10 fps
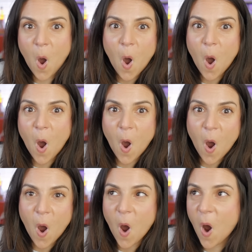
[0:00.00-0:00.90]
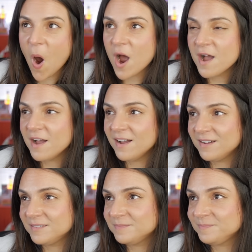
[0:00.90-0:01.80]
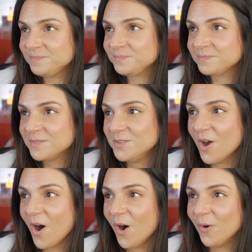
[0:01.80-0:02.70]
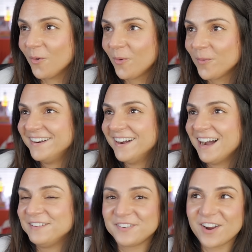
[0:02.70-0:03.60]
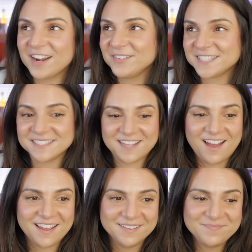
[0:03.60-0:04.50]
He stopped me in my car. I gave him some money. No. I forgot it was this guy.